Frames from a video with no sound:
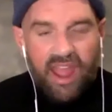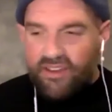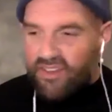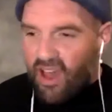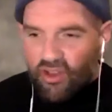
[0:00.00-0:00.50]

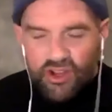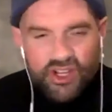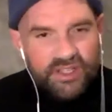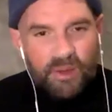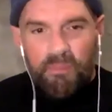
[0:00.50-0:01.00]
and tell her
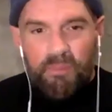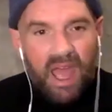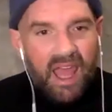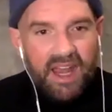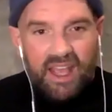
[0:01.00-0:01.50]
she's a
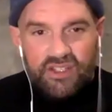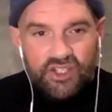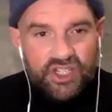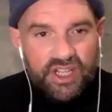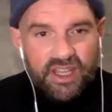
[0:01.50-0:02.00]

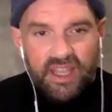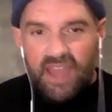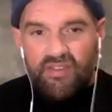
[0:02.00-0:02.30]
badass chick.